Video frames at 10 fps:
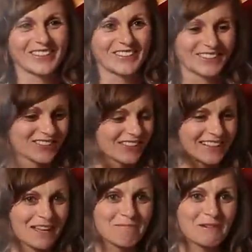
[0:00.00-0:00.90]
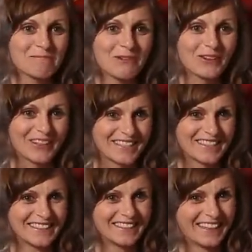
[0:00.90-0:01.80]
People who regularly operate
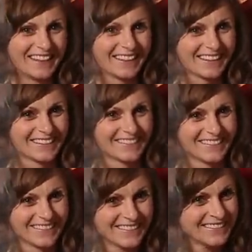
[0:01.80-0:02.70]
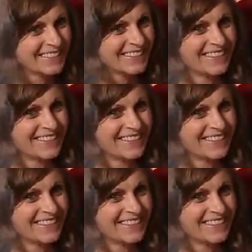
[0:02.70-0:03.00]
in resident mode are very